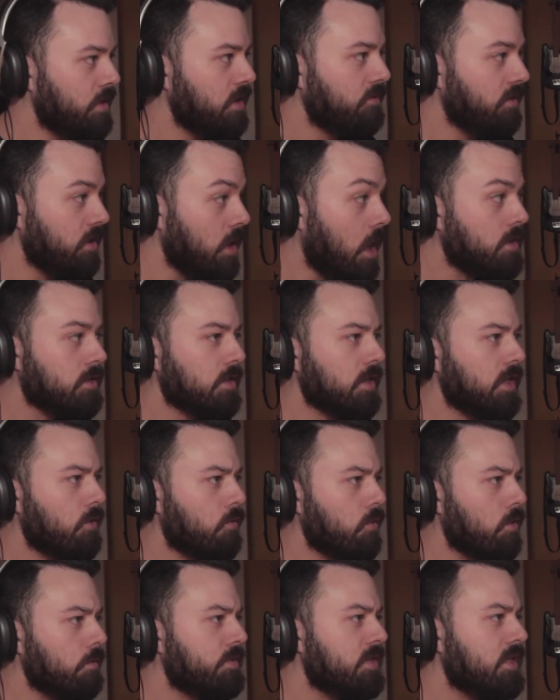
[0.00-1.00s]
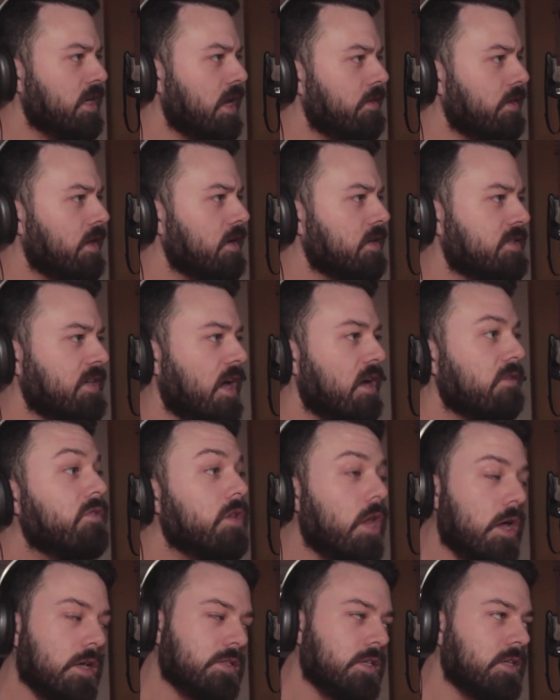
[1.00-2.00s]
the velocity groups and then assign
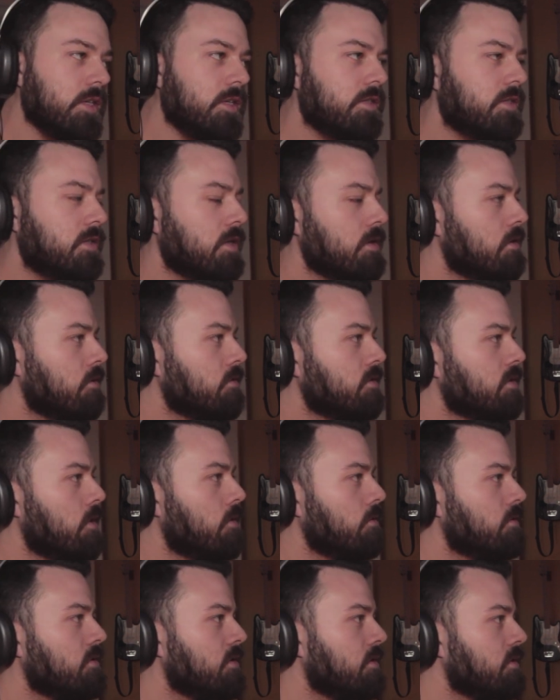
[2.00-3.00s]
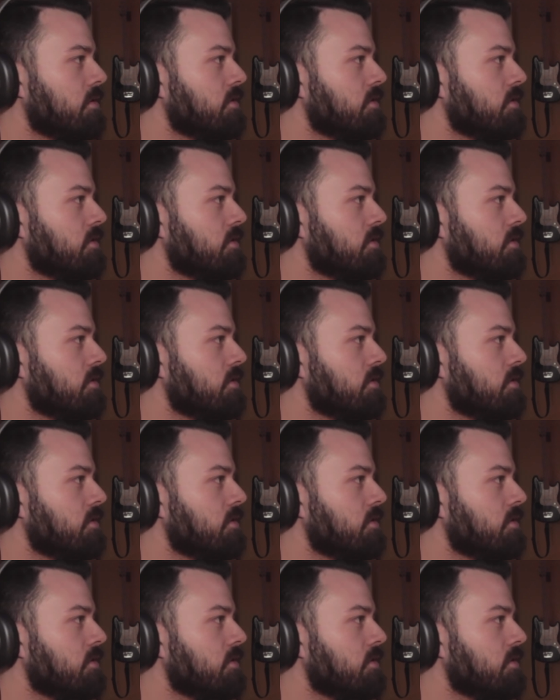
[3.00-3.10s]
velocities to those notes.